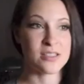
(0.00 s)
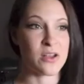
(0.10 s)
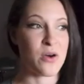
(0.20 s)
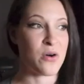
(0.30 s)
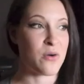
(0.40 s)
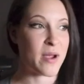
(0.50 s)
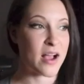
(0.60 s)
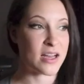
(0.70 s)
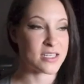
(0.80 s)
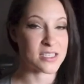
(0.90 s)
So my
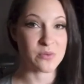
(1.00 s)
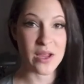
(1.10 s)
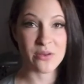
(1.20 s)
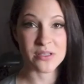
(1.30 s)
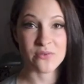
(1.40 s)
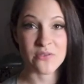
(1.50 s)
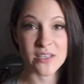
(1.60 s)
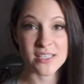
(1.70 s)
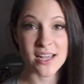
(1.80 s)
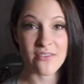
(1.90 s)
contest weight was
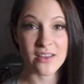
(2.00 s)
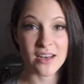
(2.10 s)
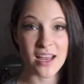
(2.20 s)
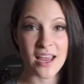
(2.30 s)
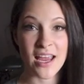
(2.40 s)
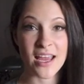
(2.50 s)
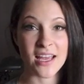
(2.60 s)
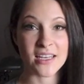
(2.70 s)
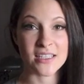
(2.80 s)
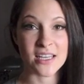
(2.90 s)
57,
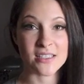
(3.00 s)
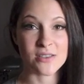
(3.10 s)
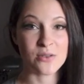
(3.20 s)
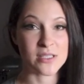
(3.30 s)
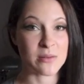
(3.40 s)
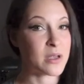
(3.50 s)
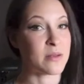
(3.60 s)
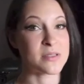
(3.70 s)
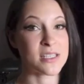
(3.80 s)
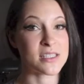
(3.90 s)
and as soon as I
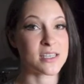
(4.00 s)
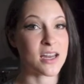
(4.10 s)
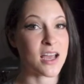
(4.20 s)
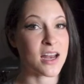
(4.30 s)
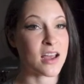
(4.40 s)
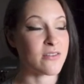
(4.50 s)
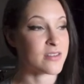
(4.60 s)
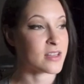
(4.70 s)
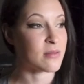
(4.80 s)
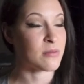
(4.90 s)
became 69,
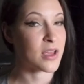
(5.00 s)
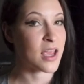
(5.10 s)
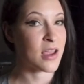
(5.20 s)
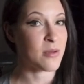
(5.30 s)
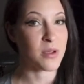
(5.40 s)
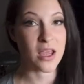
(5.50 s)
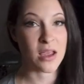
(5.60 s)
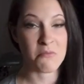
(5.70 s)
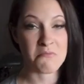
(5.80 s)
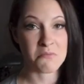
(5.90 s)
everything
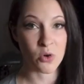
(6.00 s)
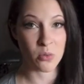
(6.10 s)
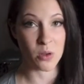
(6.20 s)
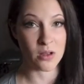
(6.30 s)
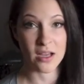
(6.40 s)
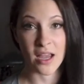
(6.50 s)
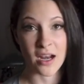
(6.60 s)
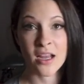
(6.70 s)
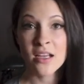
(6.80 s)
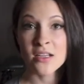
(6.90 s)
became normal again.